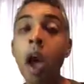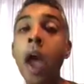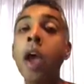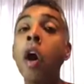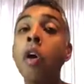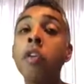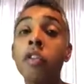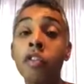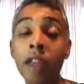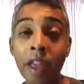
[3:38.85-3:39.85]
I
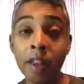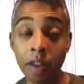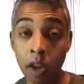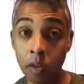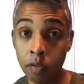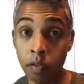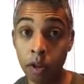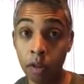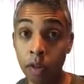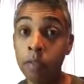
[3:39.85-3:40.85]
understand how you
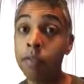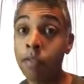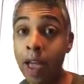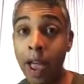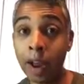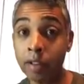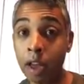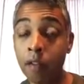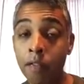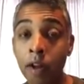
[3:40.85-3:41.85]
feel. In fact,
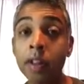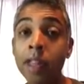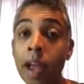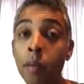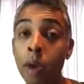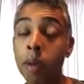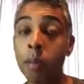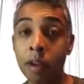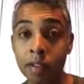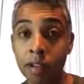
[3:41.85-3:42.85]
I felt that way
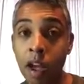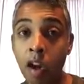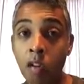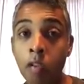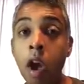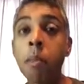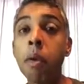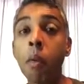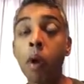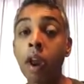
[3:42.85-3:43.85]
myself,
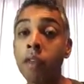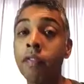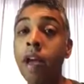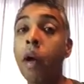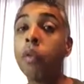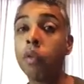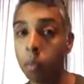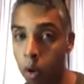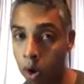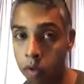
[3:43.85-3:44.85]
but what I found
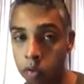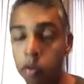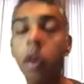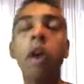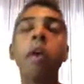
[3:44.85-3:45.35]
was...